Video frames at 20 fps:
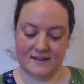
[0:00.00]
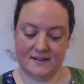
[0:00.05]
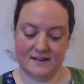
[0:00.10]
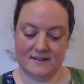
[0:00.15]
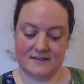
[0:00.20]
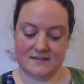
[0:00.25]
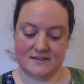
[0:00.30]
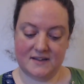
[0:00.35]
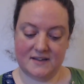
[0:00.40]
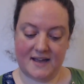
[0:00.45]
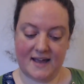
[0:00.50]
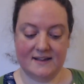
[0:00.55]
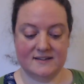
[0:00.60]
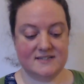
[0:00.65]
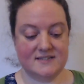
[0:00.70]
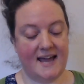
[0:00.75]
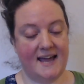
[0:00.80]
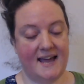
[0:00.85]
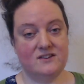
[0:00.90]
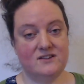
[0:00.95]
So yeah,
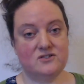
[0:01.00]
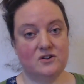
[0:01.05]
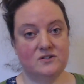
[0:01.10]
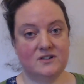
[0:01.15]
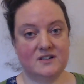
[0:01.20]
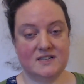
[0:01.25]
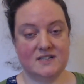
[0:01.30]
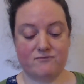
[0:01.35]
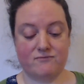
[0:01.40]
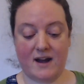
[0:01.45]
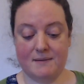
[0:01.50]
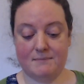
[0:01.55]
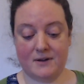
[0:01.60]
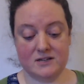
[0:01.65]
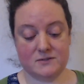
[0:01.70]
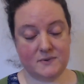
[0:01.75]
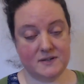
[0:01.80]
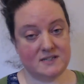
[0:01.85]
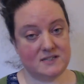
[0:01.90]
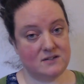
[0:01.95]
to end on, because
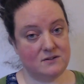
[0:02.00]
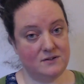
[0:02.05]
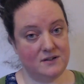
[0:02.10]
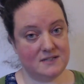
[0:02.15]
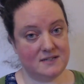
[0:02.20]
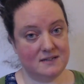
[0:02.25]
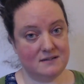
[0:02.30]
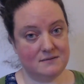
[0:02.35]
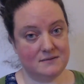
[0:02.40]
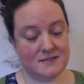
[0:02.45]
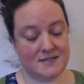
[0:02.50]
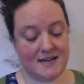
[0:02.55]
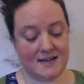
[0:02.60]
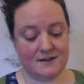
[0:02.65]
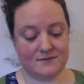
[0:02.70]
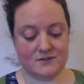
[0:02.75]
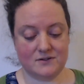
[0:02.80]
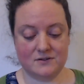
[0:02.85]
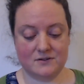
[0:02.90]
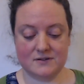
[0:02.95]
rainbows, we're still using them today,
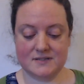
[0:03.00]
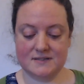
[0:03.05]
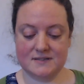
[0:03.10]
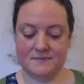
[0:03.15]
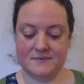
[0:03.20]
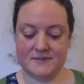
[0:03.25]
of course.